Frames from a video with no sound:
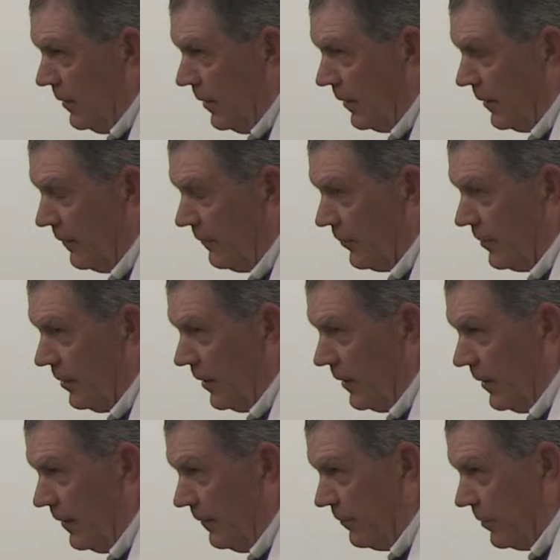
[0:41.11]
I never thought
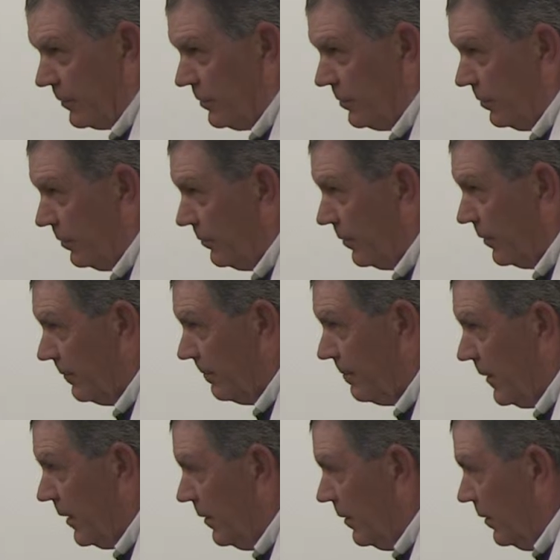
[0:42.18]
any of our children